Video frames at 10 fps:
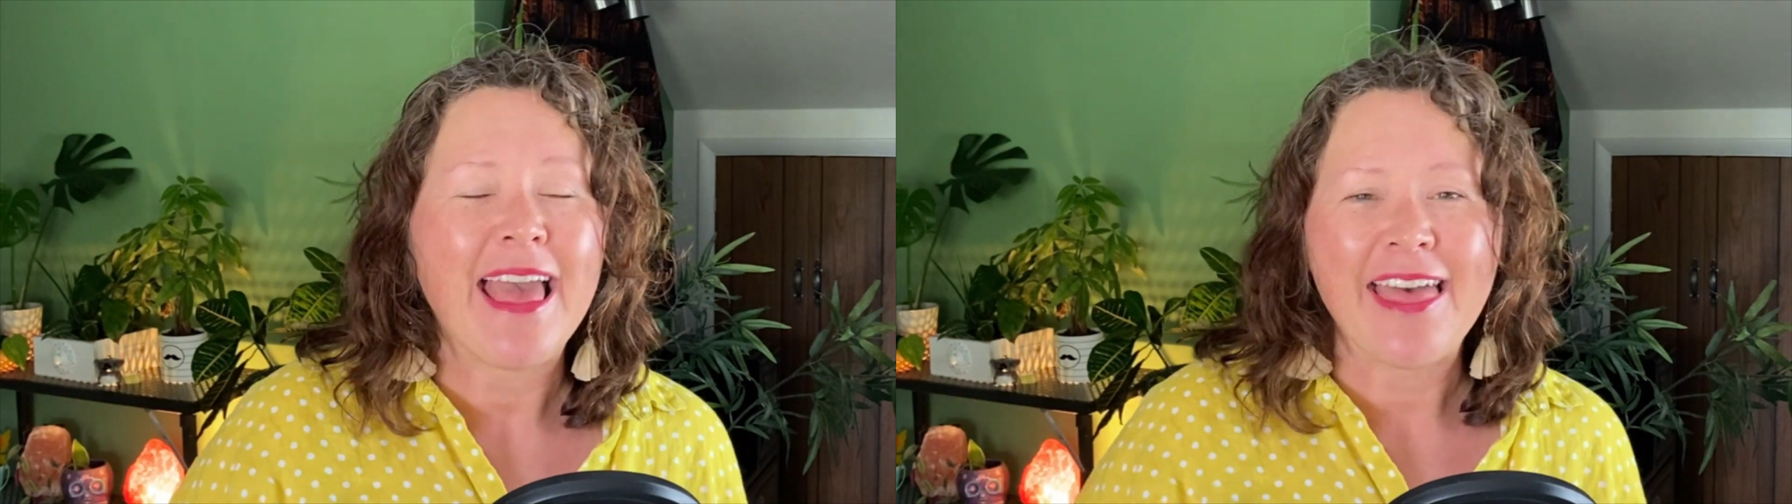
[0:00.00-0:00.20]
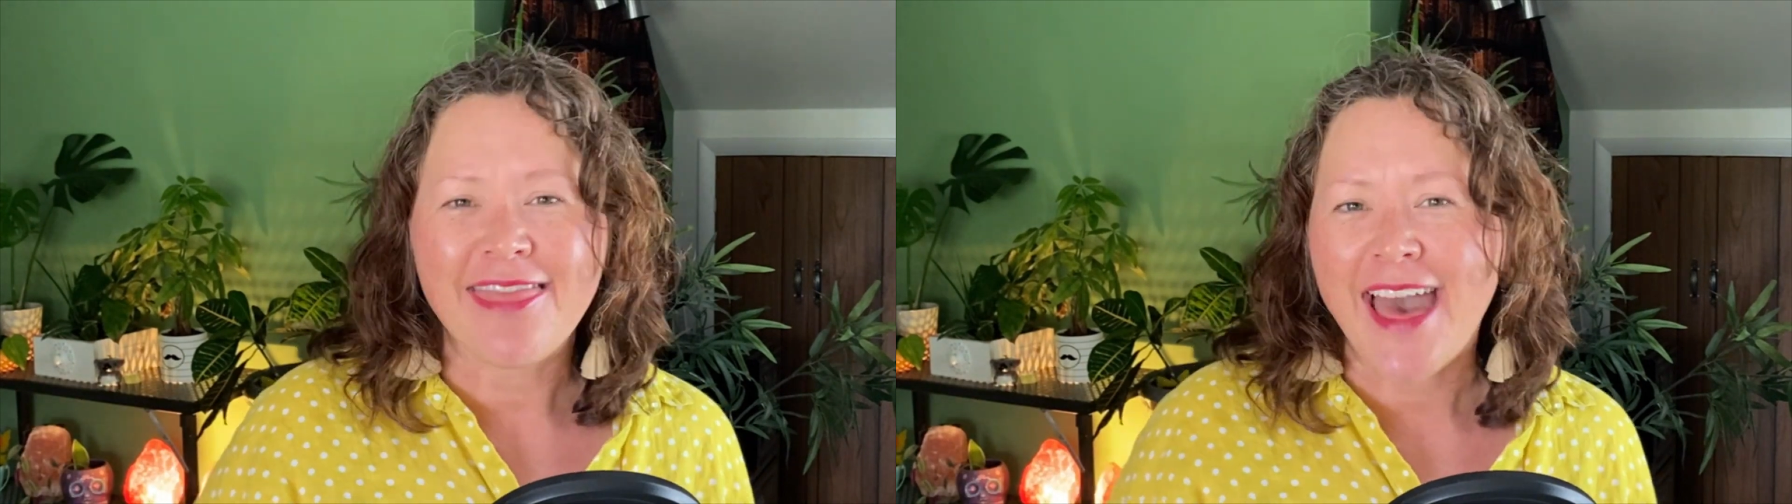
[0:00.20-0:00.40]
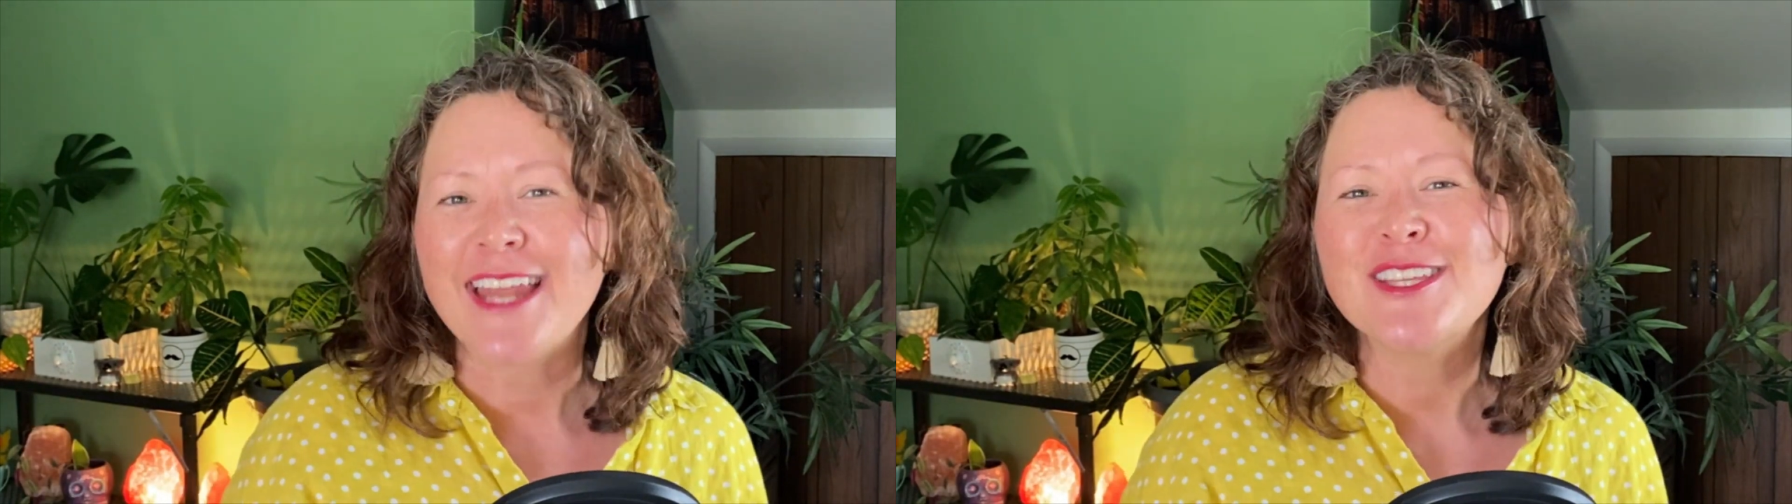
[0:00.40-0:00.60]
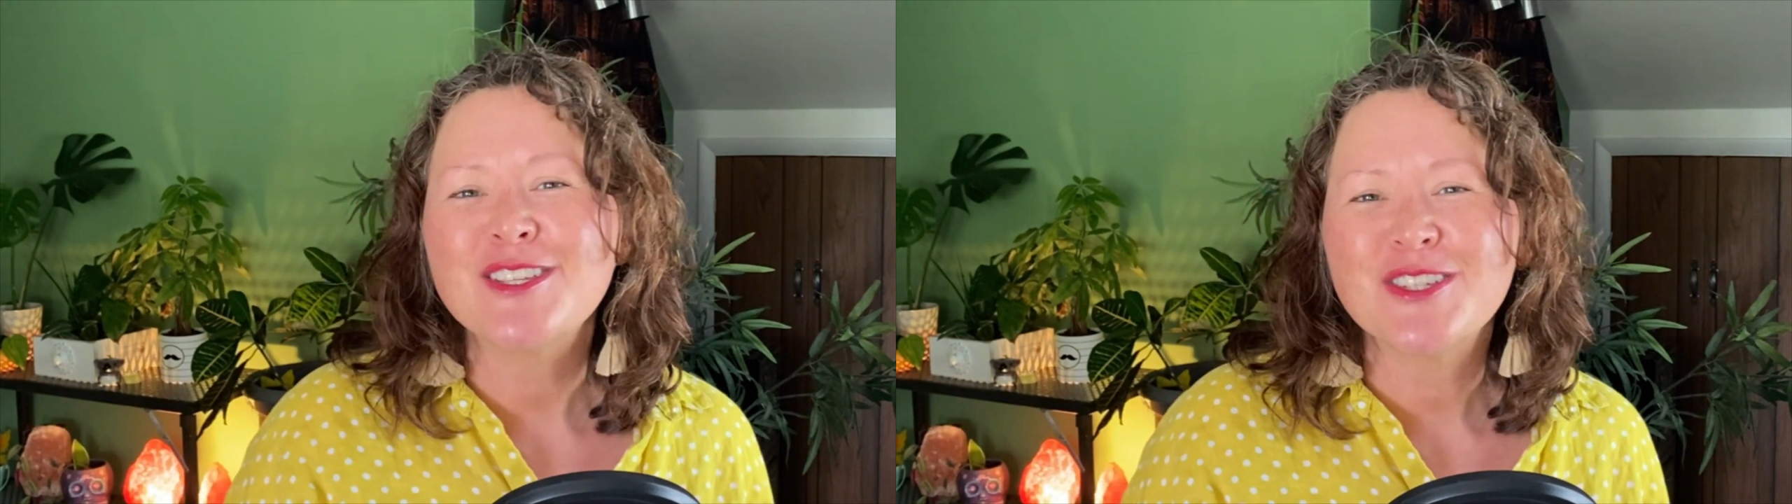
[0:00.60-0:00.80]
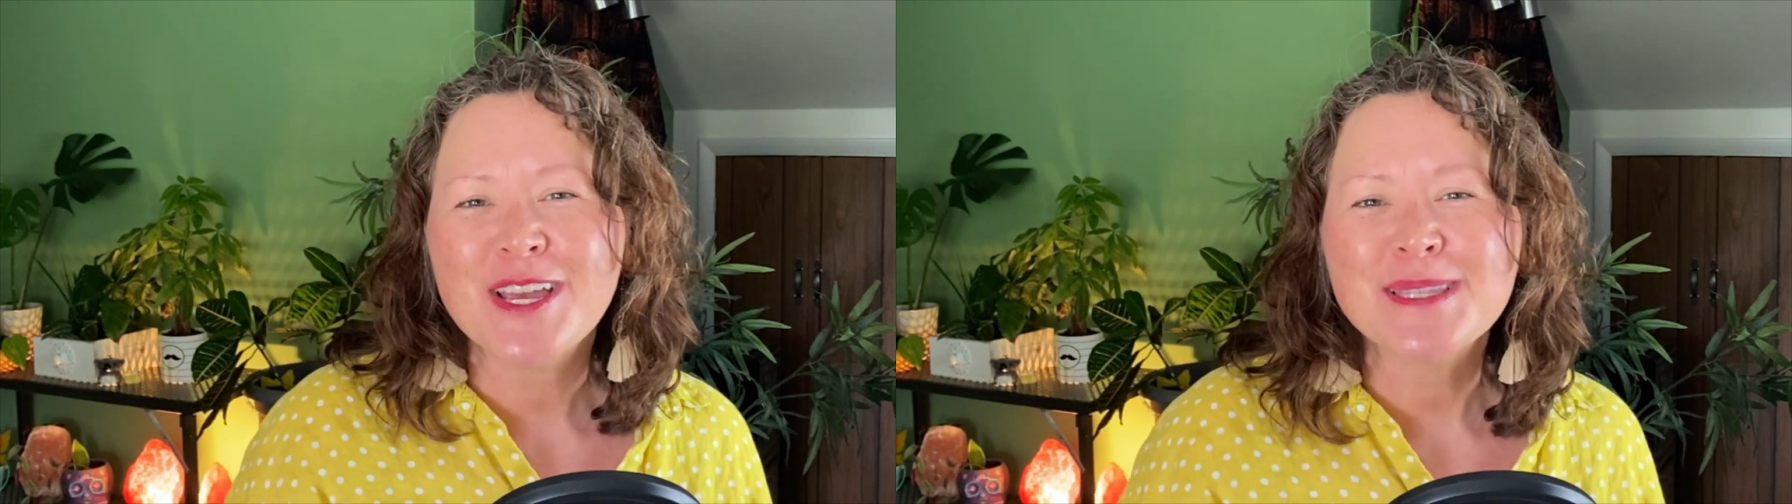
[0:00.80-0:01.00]
And that
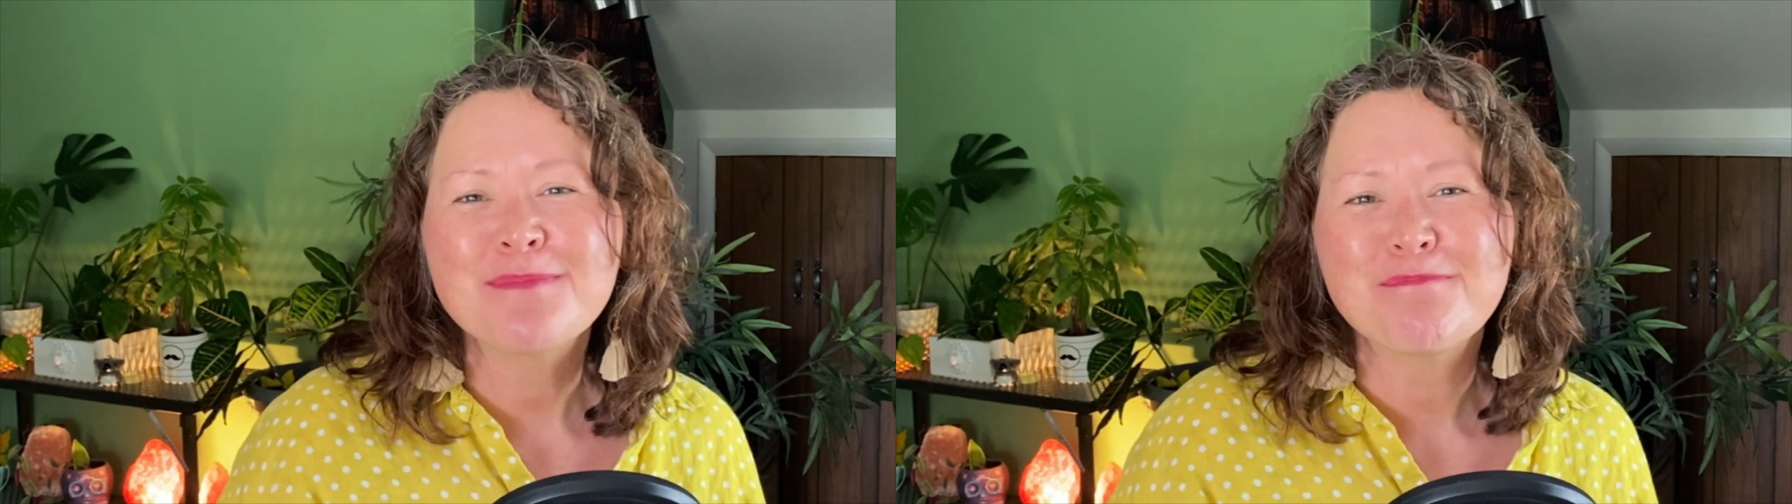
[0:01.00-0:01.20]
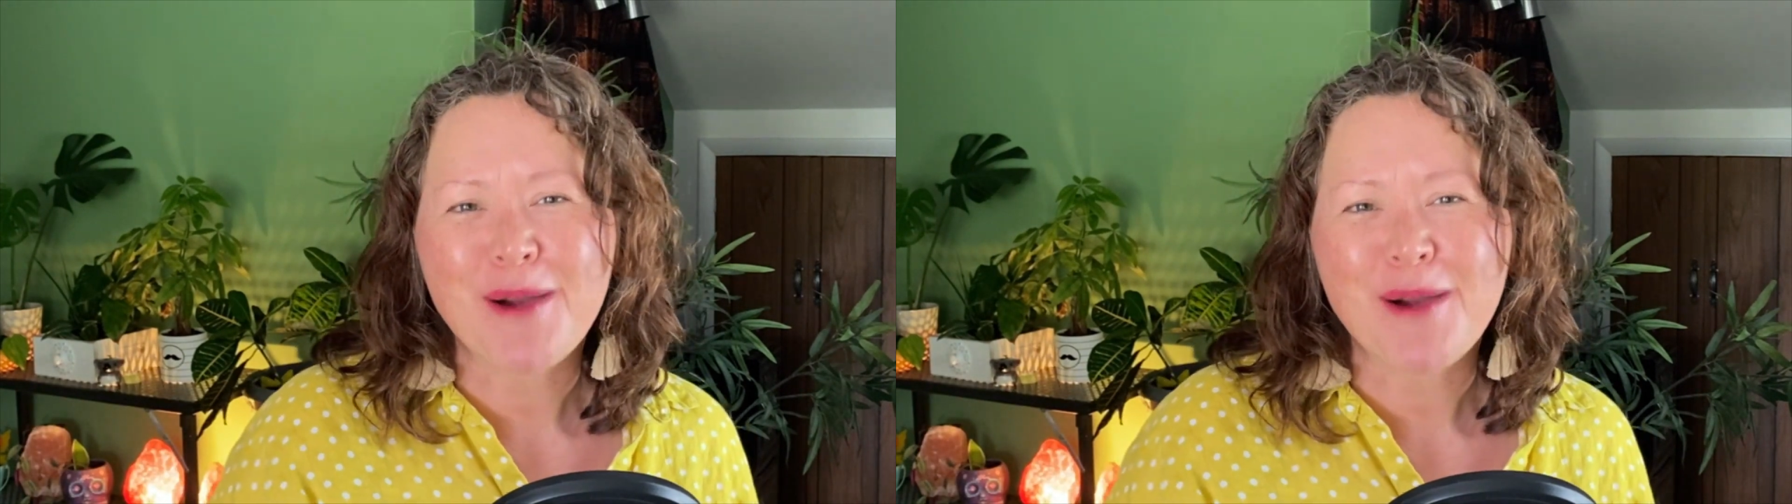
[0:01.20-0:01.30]
is just